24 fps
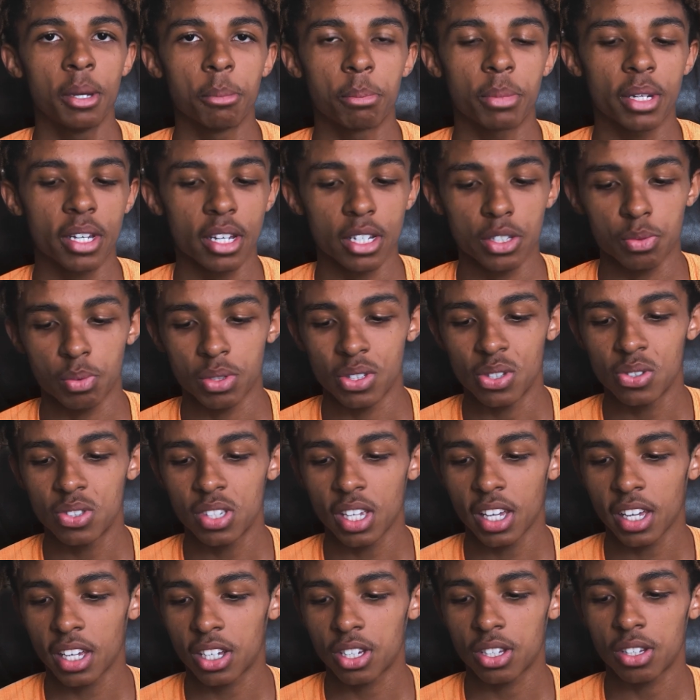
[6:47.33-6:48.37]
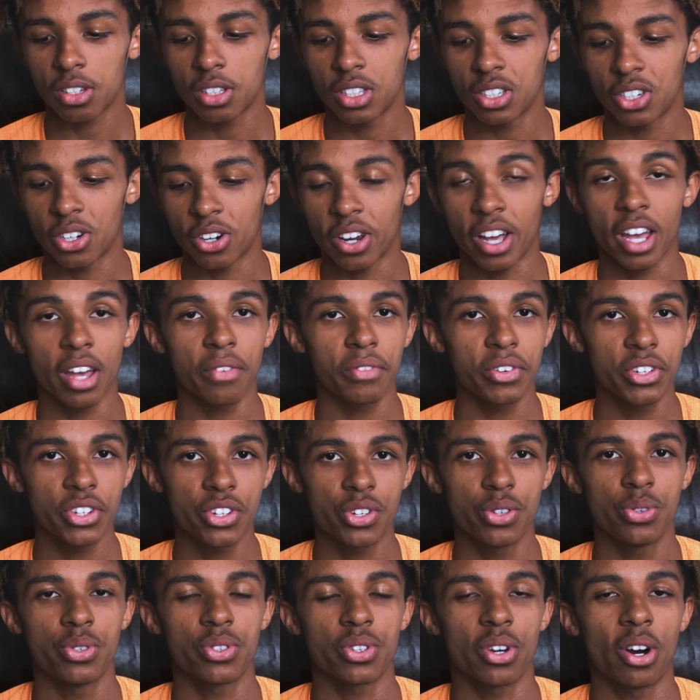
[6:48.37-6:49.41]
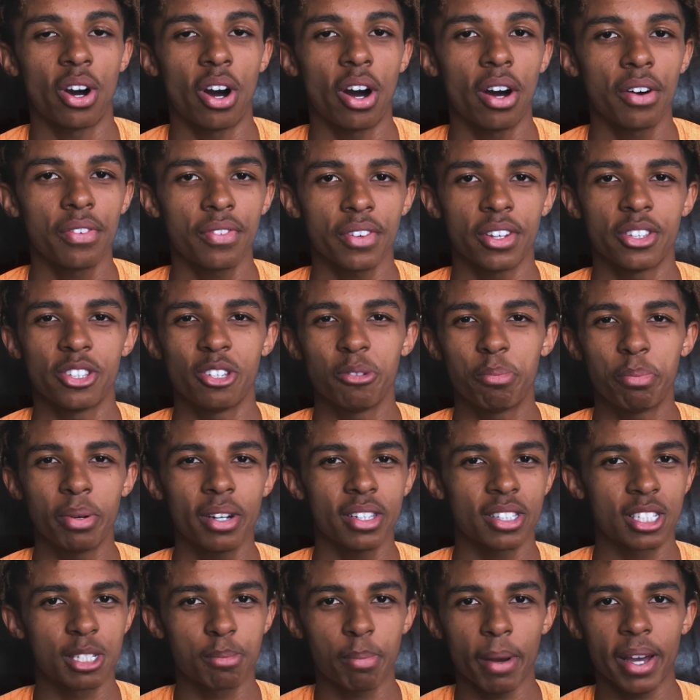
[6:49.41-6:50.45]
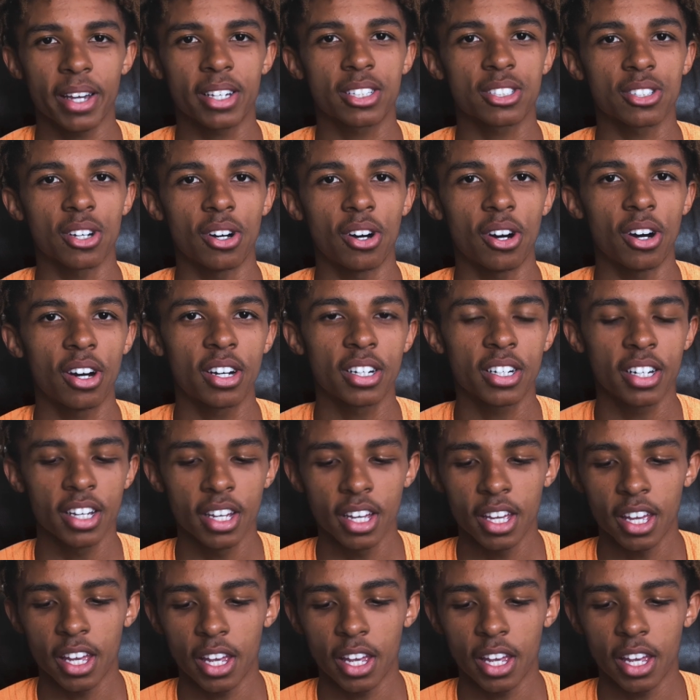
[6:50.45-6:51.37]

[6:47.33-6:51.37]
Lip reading: because when you take your heavy shoes off and you put spikes on,